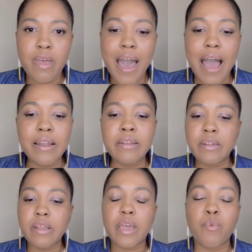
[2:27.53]
I need to
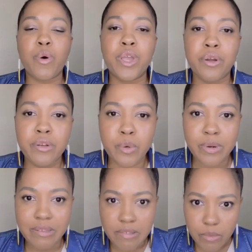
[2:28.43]
look at what you're
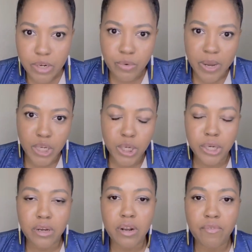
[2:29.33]
doing to see what direction
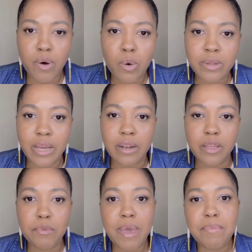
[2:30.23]
you're going to fold in.
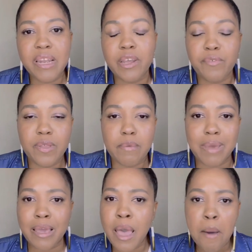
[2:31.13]
You may be different than
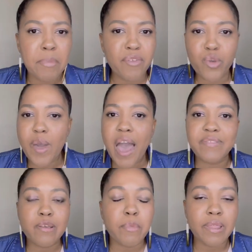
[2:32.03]
me, but if you have
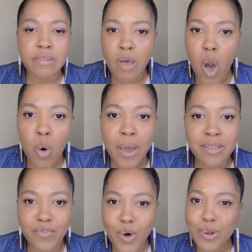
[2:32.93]
someone that's
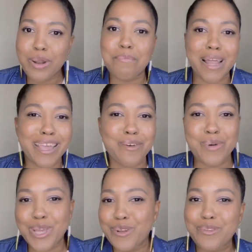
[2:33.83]
always folding the blanket
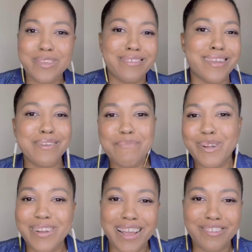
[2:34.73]
when you do this team
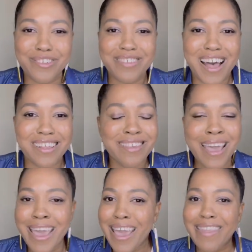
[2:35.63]
building exercise
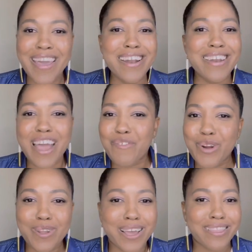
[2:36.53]
and they
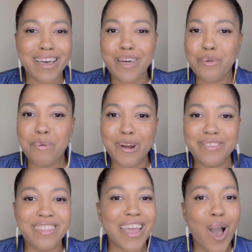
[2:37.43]
never look at the other
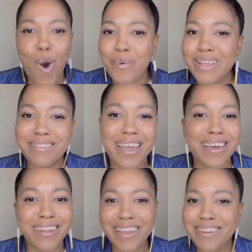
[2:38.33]
person, they always
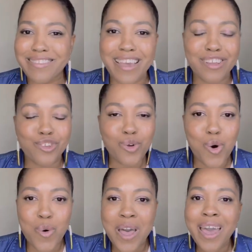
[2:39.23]
take lead and take
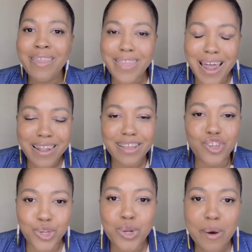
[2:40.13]
control, that
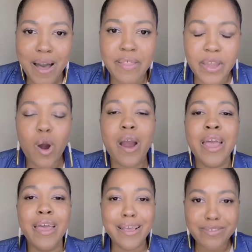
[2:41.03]
lets you know how they are.
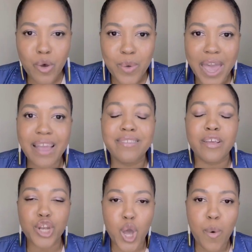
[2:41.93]
It's okay
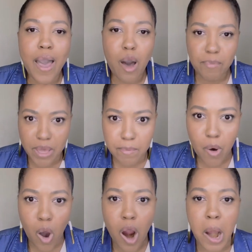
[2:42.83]
to know how
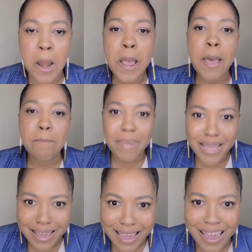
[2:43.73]
people are,
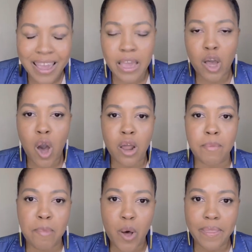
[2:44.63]
but you can't get caught
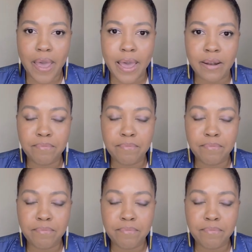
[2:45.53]
up on that.